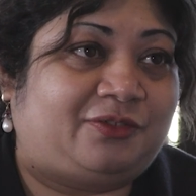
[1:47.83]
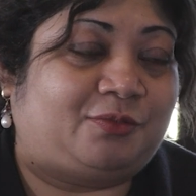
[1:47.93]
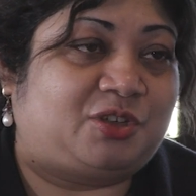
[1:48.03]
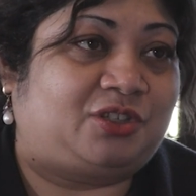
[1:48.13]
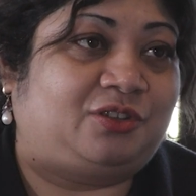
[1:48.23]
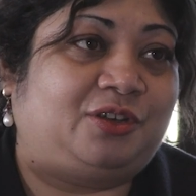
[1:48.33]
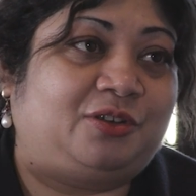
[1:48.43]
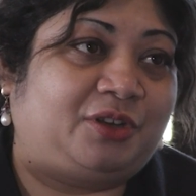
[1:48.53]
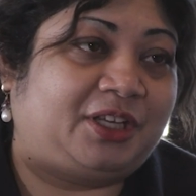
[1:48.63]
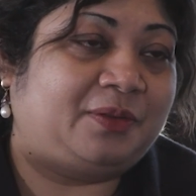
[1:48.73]
information
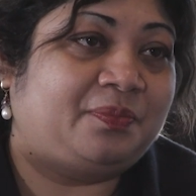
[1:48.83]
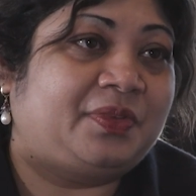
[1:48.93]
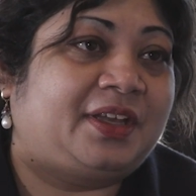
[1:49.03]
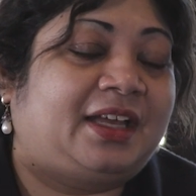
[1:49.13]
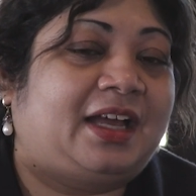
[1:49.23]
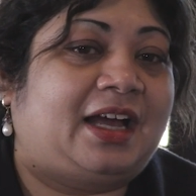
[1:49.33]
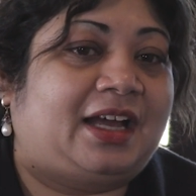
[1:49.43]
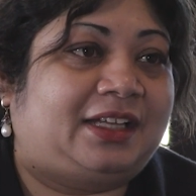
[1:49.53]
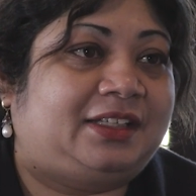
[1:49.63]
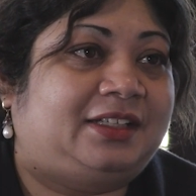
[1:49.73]
theory,
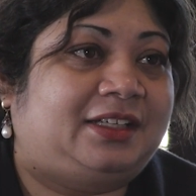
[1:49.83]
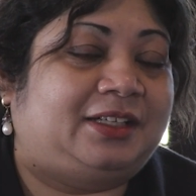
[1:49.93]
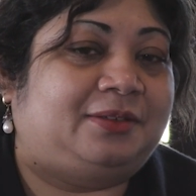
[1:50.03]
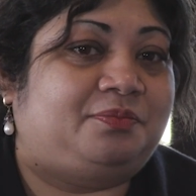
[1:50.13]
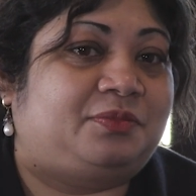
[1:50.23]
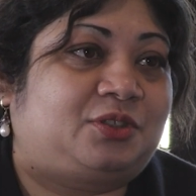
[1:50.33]
and um,